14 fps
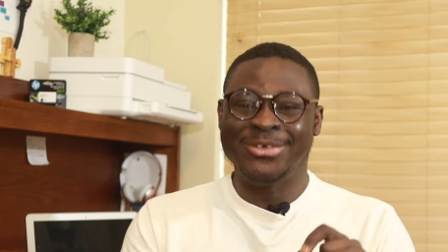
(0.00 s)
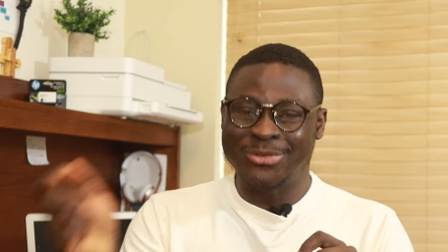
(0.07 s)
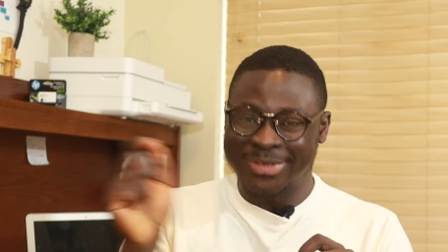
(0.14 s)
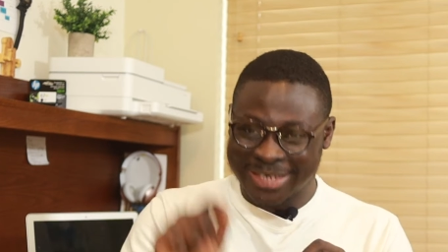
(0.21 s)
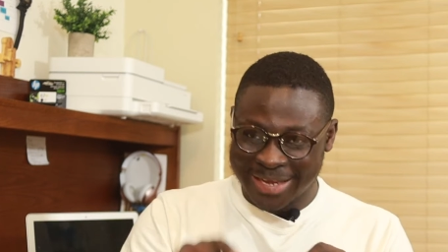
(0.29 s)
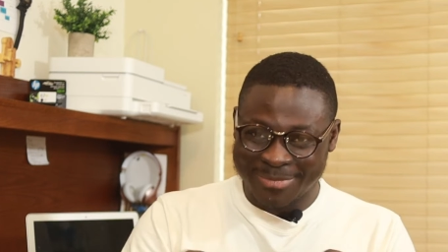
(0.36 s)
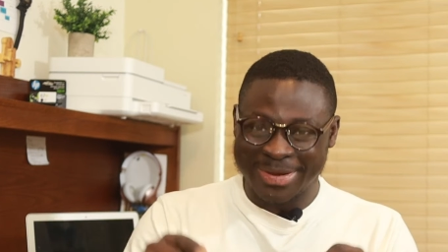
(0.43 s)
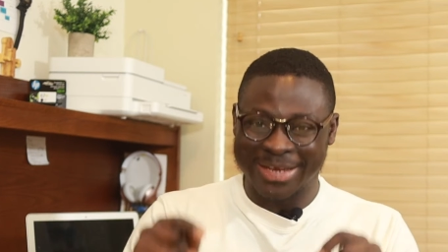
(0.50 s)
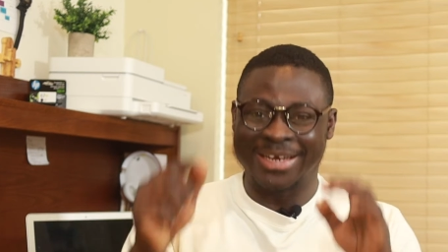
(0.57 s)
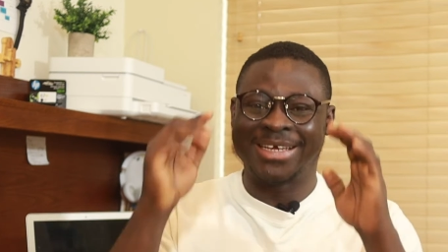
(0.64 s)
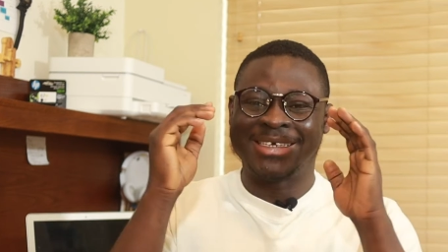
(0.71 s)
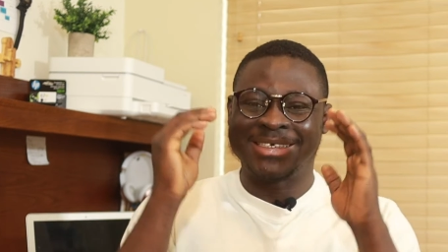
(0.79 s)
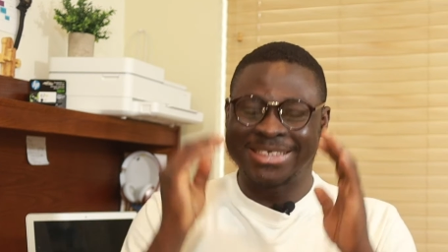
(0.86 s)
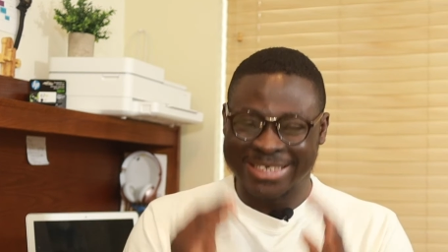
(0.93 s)
to come and
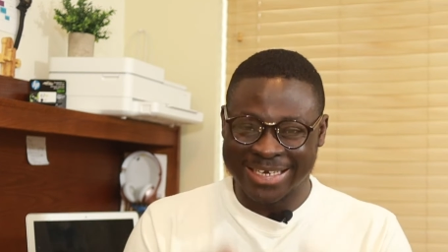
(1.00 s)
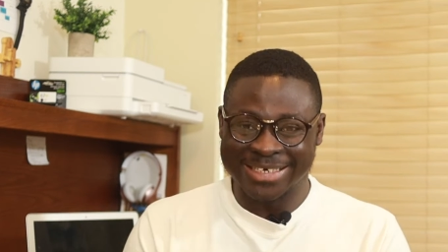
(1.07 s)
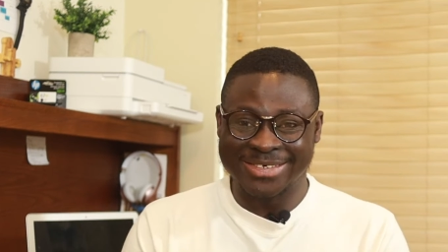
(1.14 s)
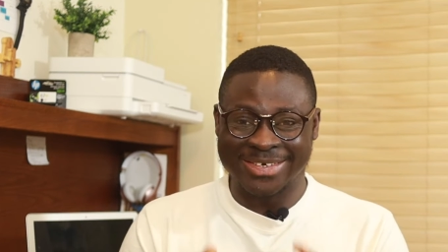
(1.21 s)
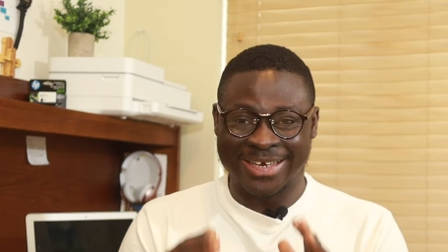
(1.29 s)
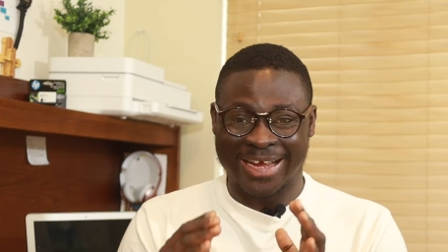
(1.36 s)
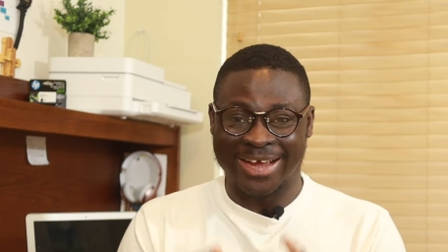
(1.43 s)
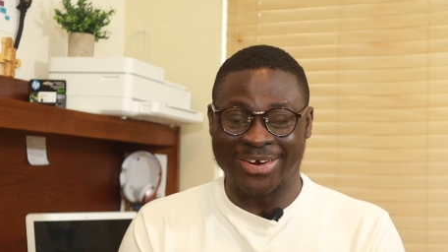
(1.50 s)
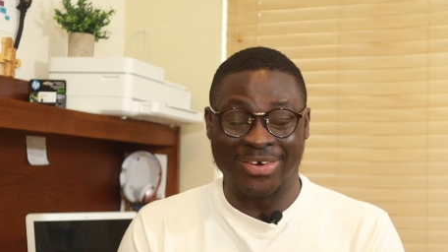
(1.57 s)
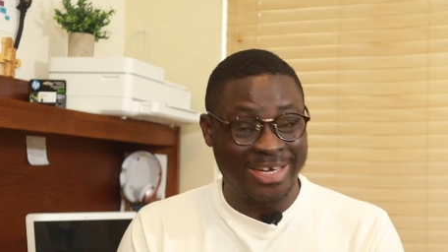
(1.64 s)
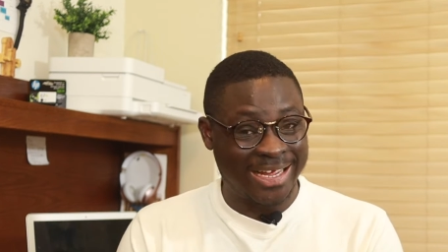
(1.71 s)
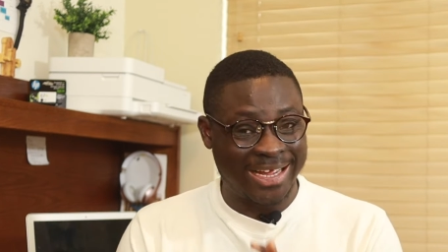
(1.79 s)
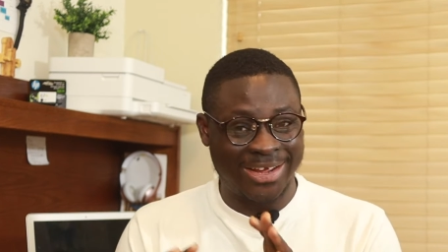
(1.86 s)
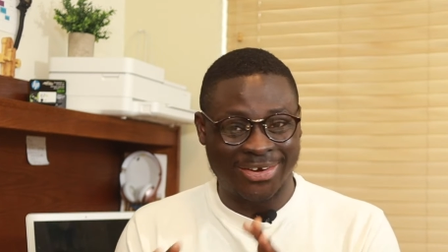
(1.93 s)
schedule
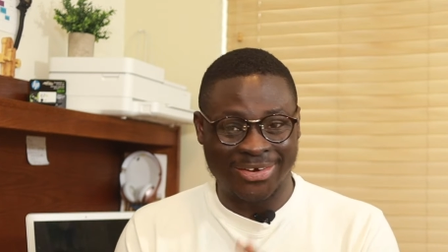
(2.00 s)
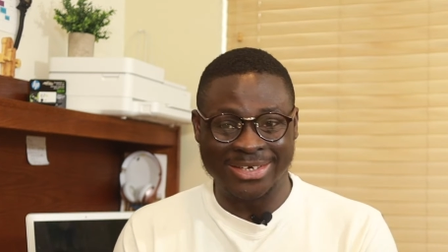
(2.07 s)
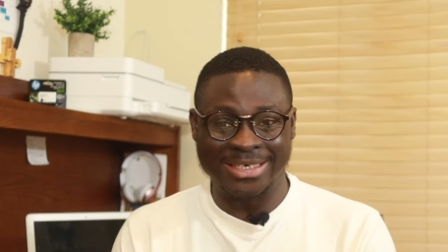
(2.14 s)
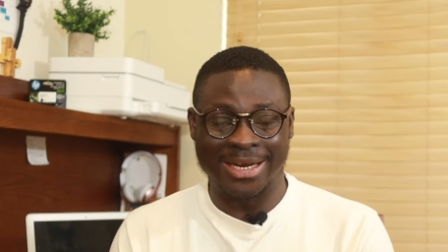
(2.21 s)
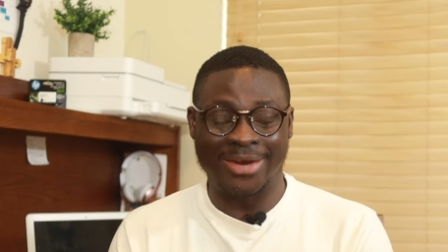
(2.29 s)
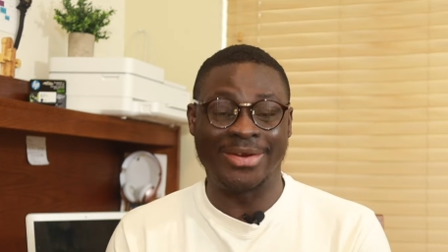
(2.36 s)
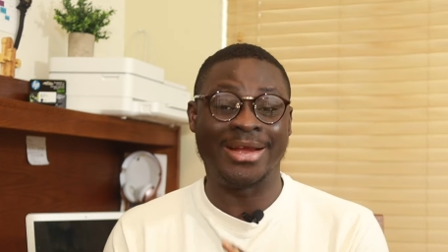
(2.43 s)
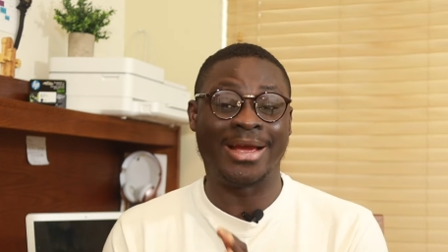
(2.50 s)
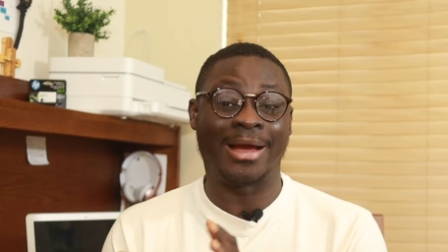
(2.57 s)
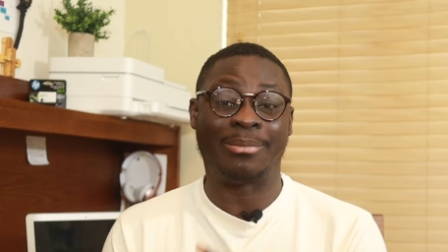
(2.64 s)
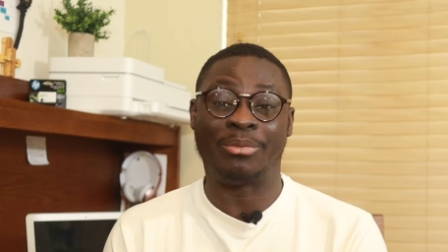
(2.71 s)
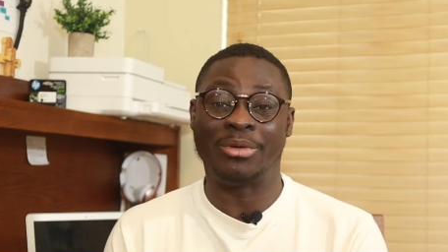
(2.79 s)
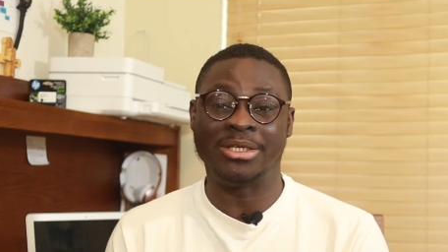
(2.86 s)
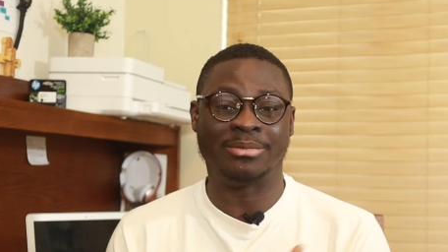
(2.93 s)
another ordinary
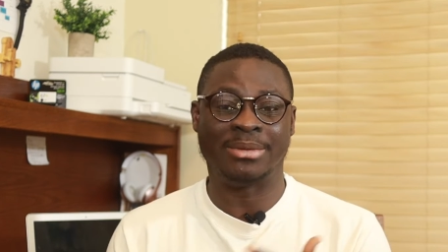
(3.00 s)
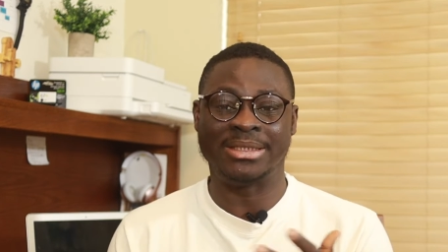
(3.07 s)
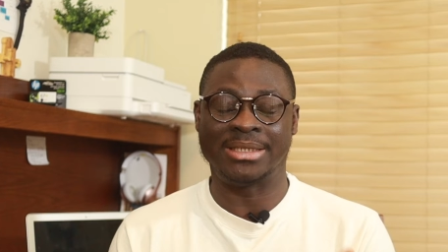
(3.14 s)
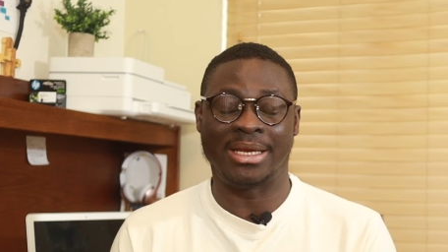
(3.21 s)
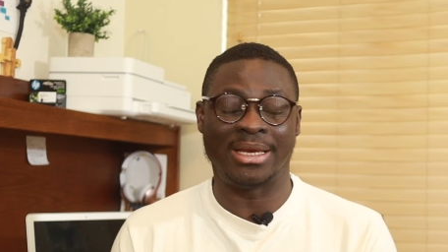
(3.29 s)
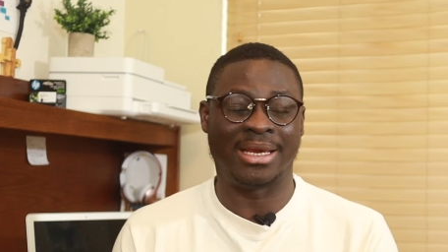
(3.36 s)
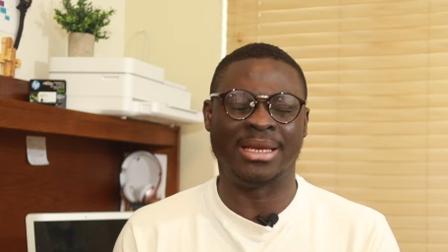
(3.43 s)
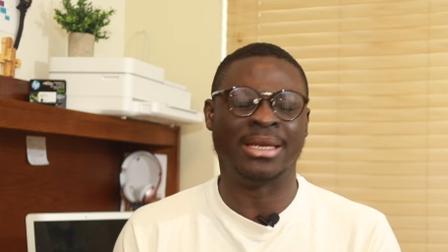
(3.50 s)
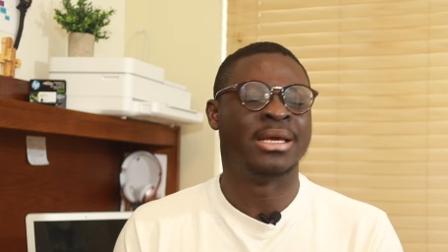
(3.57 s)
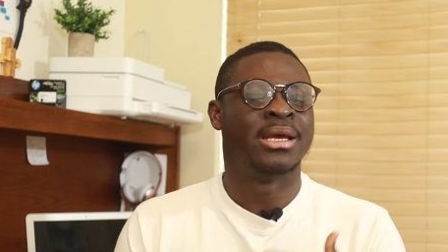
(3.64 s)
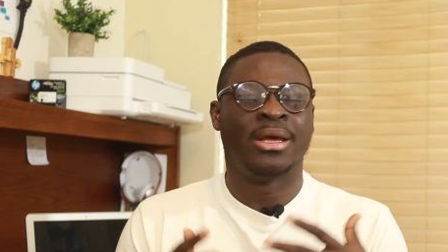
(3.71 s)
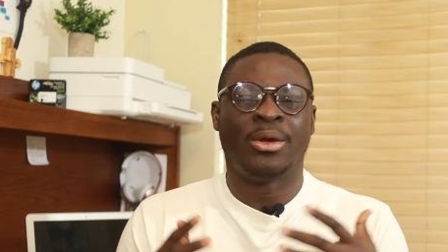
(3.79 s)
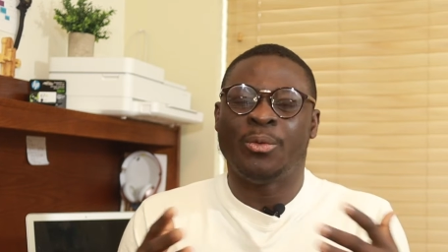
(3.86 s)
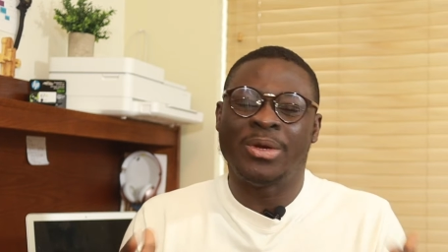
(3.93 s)
appointment again,
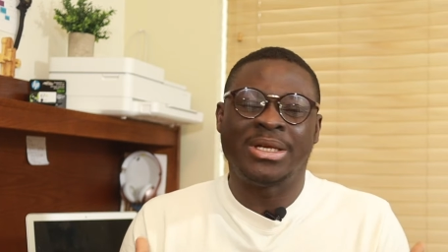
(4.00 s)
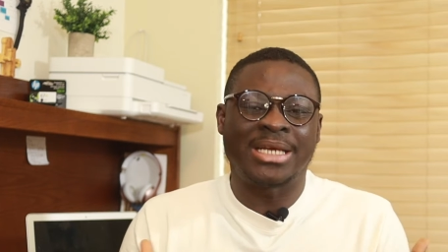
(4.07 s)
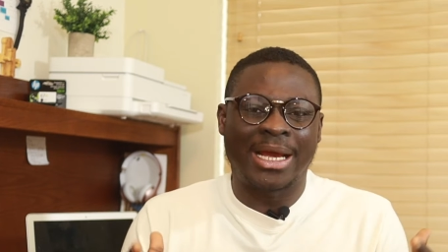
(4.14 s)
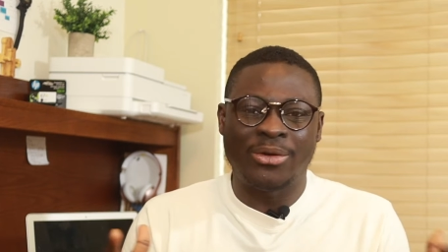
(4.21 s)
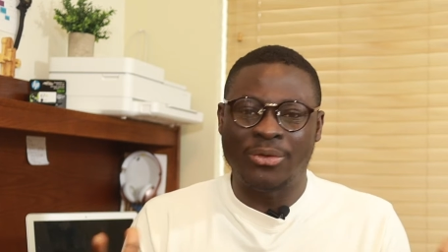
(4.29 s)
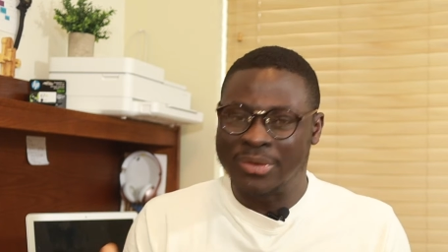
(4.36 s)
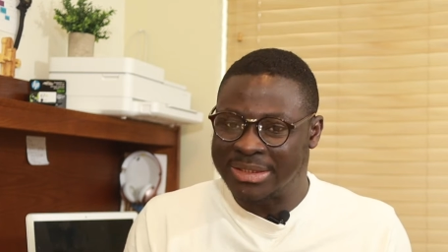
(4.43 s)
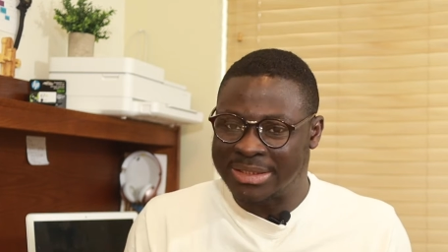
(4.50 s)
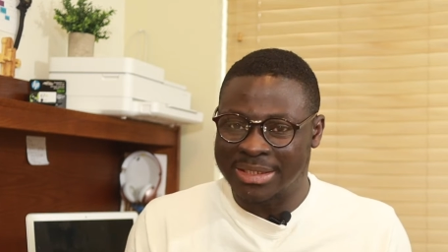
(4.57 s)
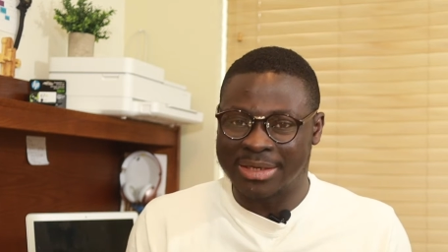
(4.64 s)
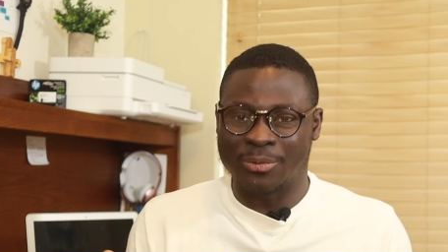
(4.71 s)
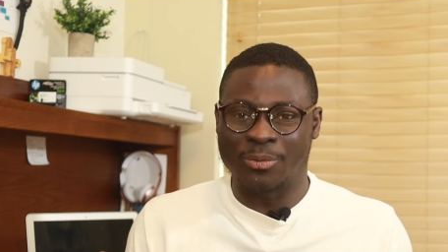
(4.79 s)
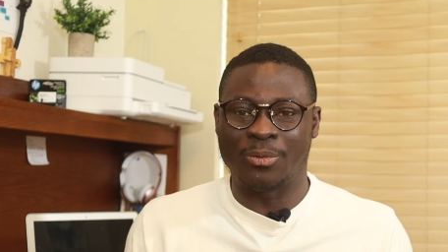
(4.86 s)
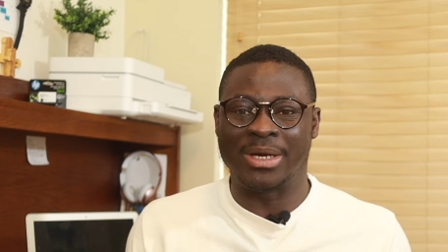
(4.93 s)
which I don't
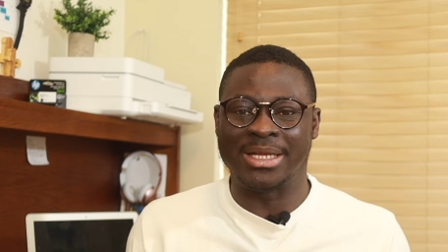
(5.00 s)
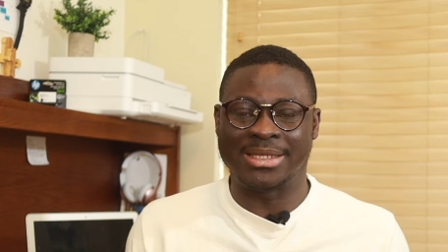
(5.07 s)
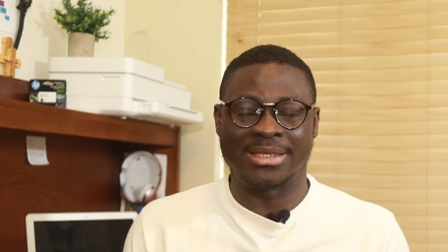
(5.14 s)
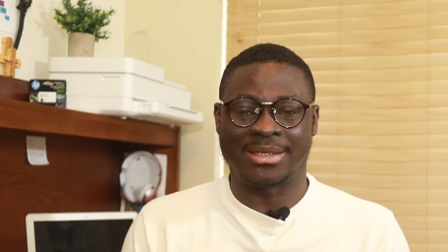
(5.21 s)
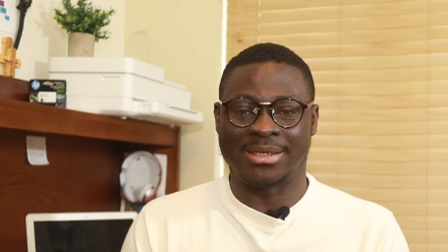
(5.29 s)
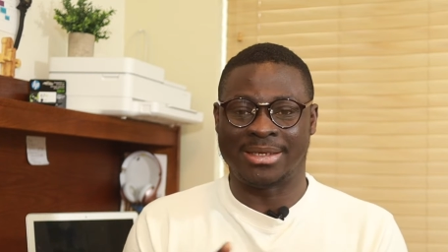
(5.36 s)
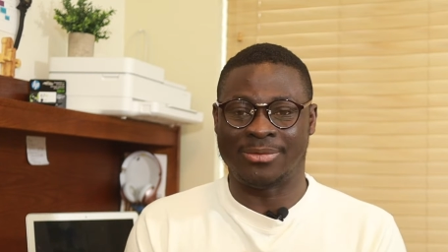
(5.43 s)
think worth